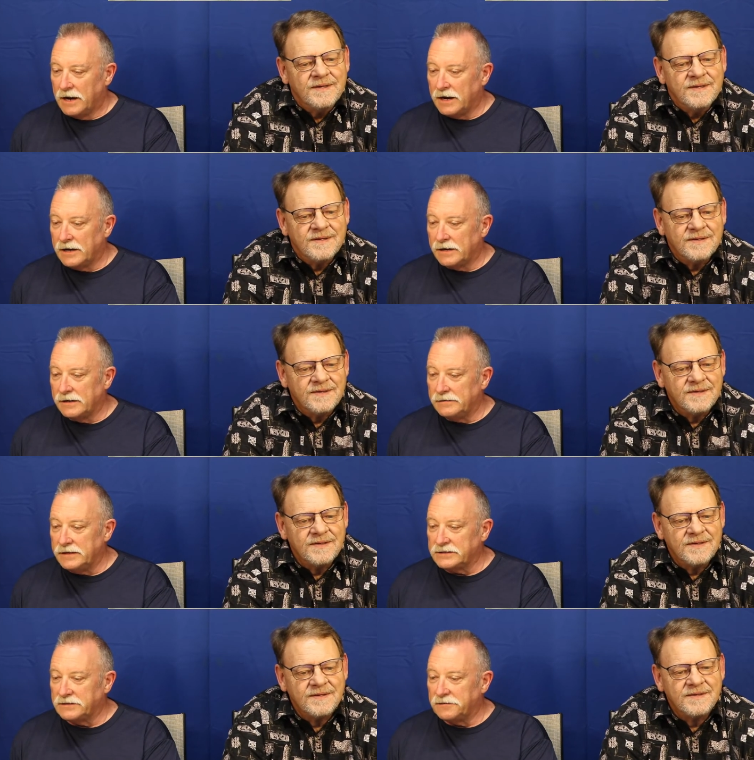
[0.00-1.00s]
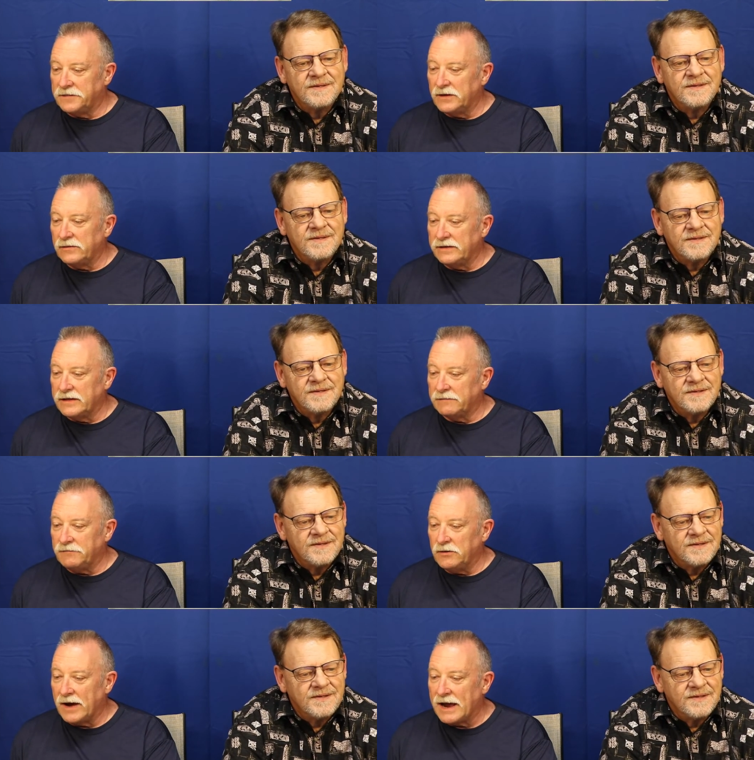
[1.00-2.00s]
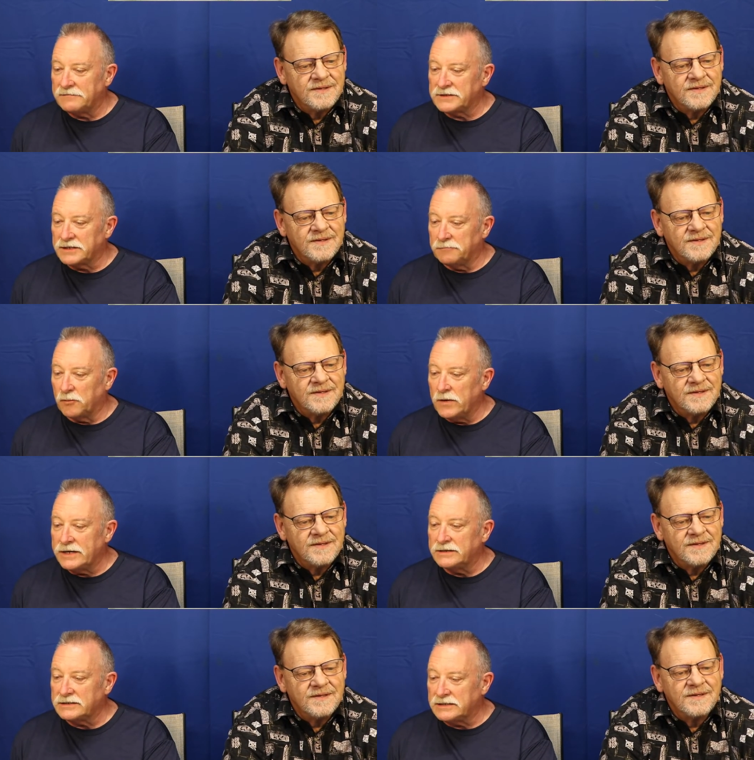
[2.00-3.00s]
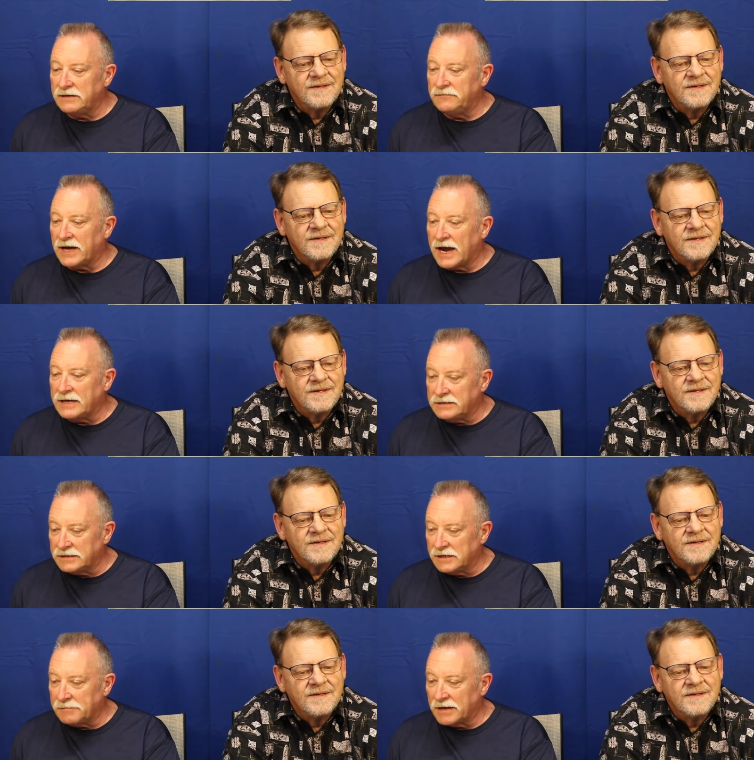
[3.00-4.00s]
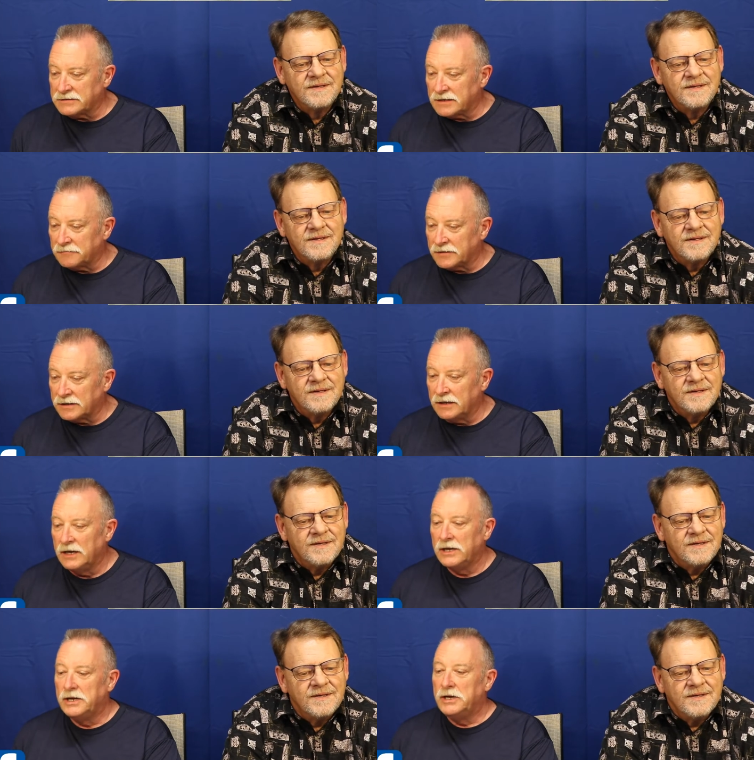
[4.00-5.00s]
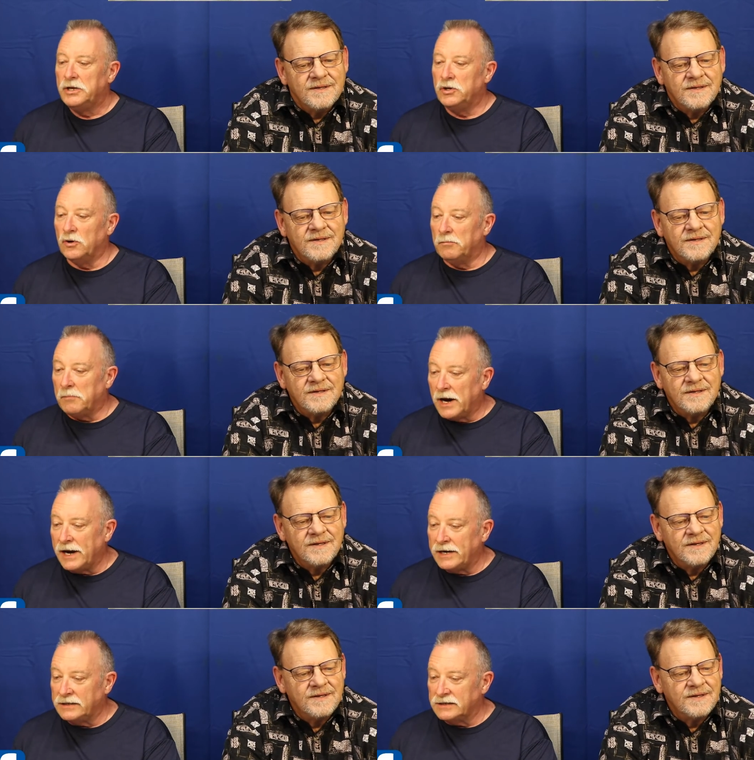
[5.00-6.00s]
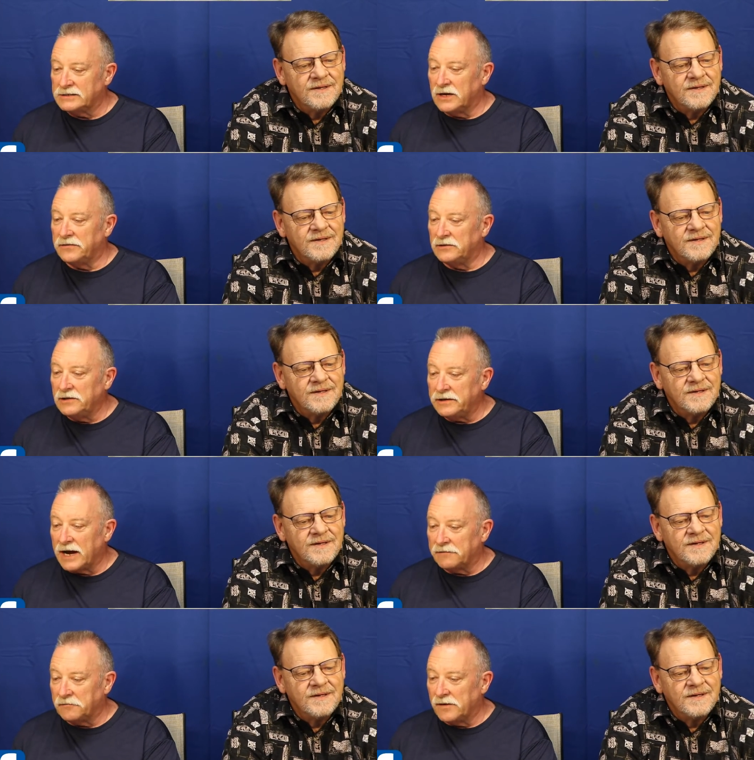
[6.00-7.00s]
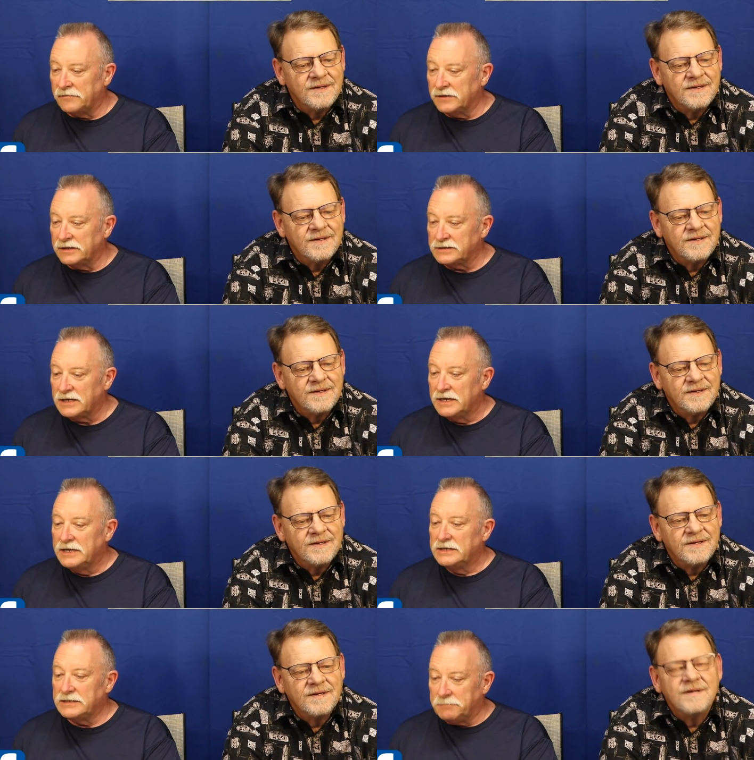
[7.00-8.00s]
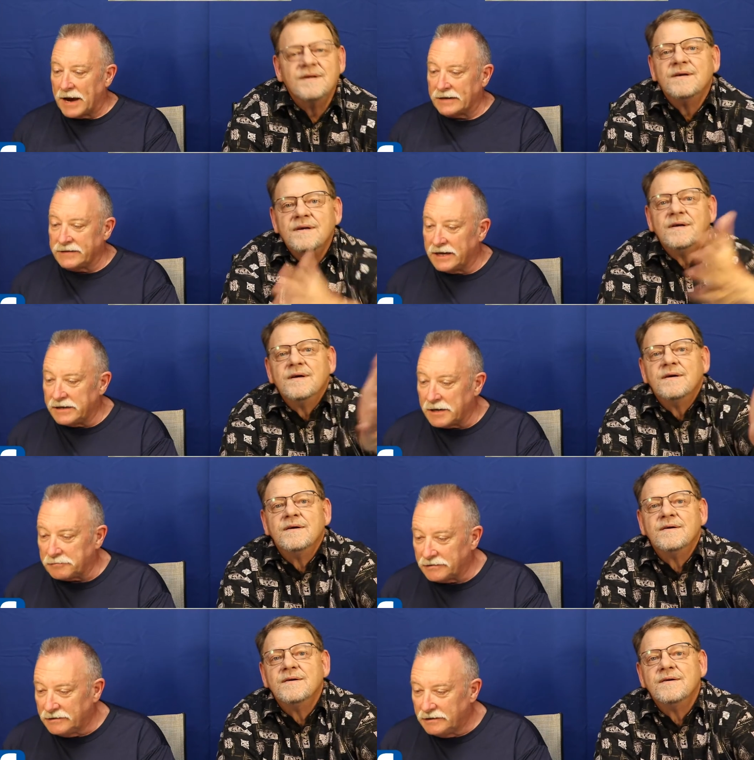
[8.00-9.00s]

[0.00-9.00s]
Speaker 1: Uh, it's the theory that if you have some preconceived idea about something, your mind is on the lookout for evidence to back that up.